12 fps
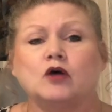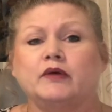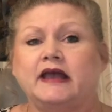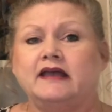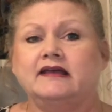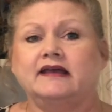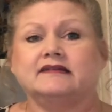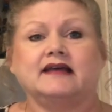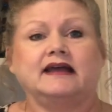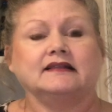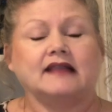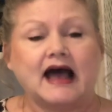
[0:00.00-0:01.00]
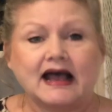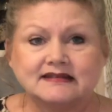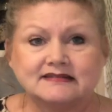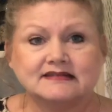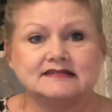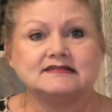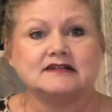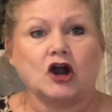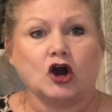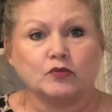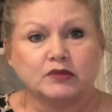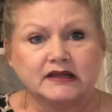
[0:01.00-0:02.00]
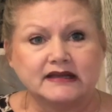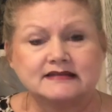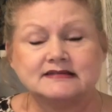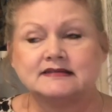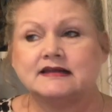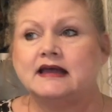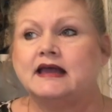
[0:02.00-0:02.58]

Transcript: He is a licensed herbalist.